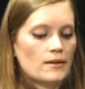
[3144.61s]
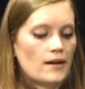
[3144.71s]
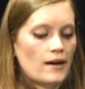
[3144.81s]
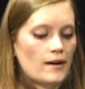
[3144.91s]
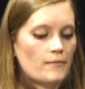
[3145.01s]

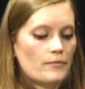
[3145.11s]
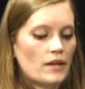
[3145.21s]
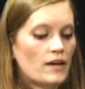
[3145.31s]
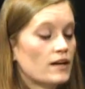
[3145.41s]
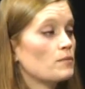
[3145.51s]
um,
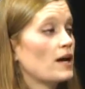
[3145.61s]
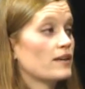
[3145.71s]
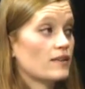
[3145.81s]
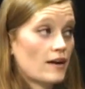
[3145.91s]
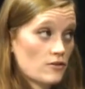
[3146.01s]
and that
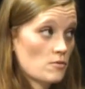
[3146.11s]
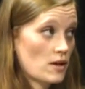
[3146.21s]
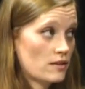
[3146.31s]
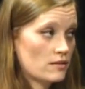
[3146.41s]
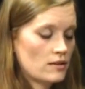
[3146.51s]
impacts
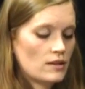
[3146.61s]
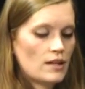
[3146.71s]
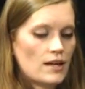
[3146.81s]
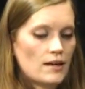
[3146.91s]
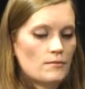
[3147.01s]
everyone,
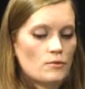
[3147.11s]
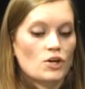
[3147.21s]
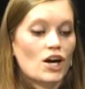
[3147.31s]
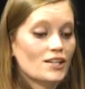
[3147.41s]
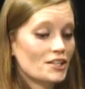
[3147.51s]
um,
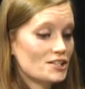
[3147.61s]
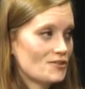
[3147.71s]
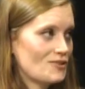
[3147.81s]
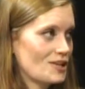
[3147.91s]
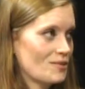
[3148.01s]
regardless
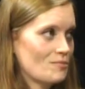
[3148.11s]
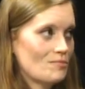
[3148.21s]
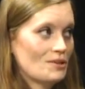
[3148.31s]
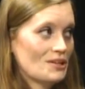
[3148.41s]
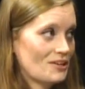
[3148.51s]
of your
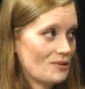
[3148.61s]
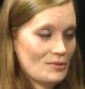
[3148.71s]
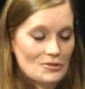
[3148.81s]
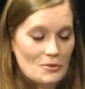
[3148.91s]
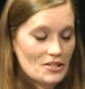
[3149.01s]
political
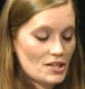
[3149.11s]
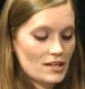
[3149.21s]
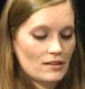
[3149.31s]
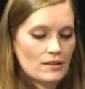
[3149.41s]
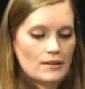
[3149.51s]

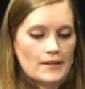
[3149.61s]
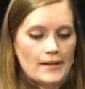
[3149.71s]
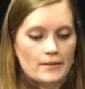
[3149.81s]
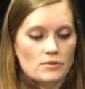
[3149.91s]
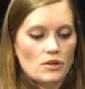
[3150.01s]
persuasion.
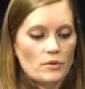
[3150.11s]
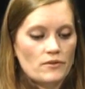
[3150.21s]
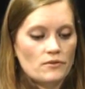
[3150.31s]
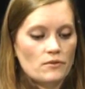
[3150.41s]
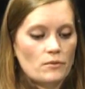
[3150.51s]
Um, so
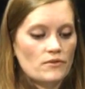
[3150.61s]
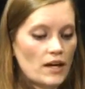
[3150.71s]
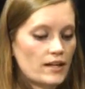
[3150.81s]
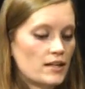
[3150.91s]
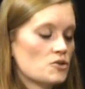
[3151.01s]
we've we've
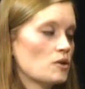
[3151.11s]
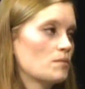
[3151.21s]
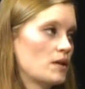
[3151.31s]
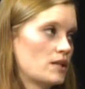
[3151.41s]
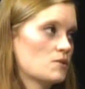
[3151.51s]
got to get to a
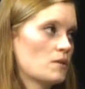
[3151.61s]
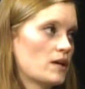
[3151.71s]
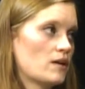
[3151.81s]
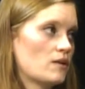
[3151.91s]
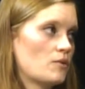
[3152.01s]
place
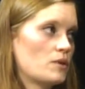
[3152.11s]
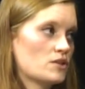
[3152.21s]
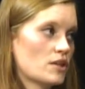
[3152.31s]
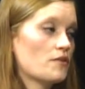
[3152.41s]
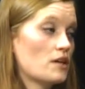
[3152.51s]
where we
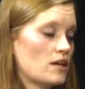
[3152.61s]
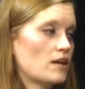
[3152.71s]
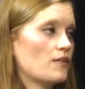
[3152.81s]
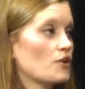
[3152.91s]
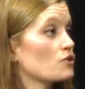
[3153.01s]
start thinking
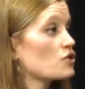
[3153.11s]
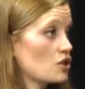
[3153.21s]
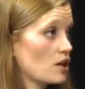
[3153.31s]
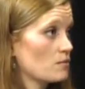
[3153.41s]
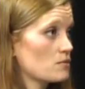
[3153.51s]
in those
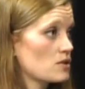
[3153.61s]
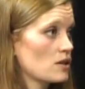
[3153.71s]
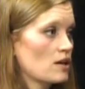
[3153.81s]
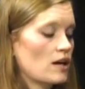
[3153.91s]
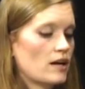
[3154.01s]
terms,
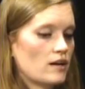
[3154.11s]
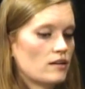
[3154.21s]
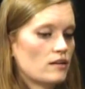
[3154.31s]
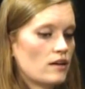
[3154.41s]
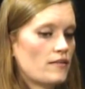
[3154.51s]

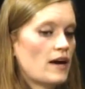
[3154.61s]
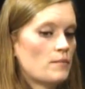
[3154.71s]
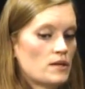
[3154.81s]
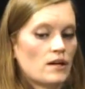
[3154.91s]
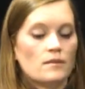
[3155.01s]
and and that
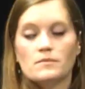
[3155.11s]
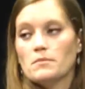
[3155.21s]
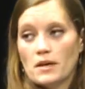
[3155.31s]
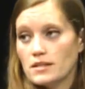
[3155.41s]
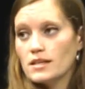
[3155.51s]
becomes a
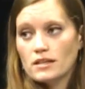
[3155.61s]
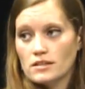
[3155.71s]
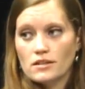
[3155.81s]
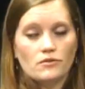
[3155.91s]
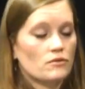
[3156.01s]
basis
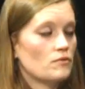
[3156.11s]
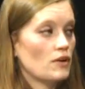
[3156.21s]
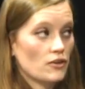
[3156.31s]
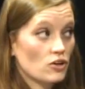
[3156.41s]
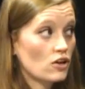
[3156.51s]
of
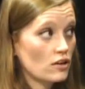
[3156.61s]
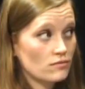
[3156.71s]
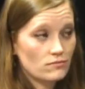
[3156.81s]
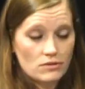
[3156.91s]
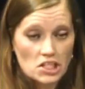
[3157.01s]
federal,
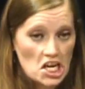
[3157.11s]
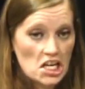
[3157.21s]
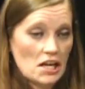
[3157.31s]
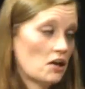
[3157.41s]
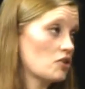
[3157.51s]

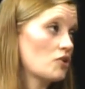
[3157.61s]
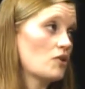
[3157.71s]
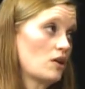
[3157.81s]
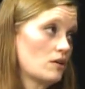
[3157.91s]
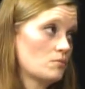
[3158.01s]
state, and
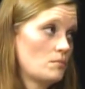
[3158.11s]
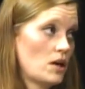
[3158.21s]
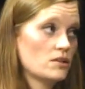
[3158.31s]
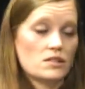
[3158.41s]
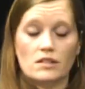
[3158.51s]
local
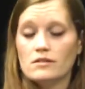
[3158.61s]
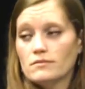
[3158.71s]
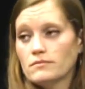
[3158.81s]
policies.